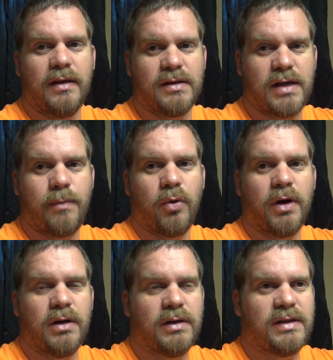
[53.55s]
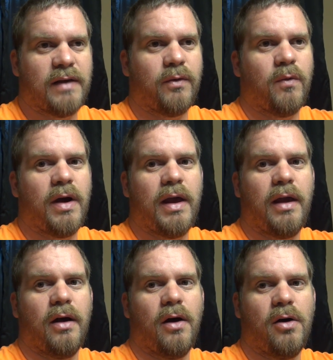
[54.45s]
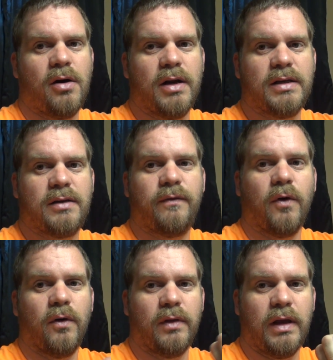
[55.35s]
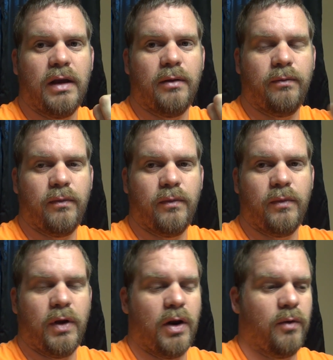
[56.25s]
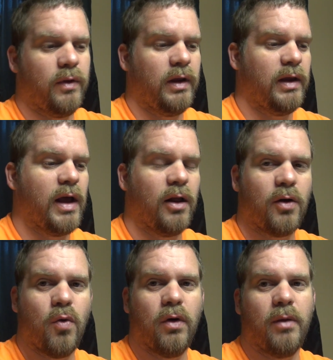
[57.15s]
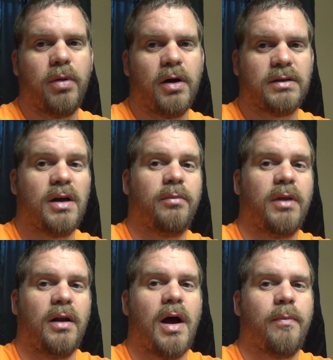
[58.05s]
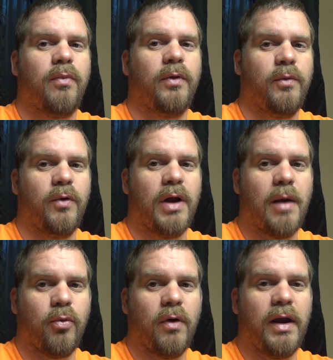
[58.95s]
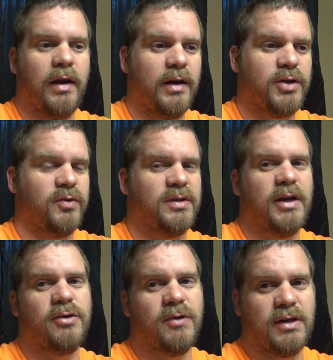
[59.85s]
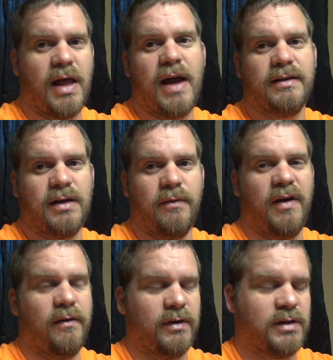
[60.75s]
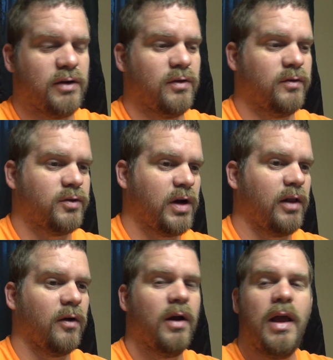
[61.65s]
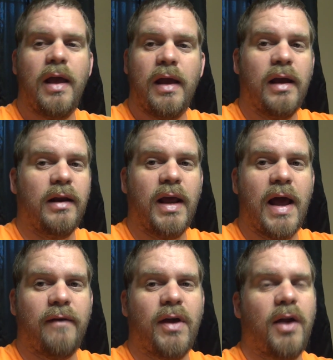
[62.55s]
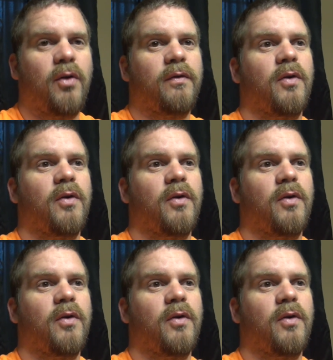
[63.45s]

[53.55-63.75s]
separate seven-way harness for the the yellow cord that plugs up that would operate additional accessories, lights, dump valve, etc. on the trailer. It did have that on the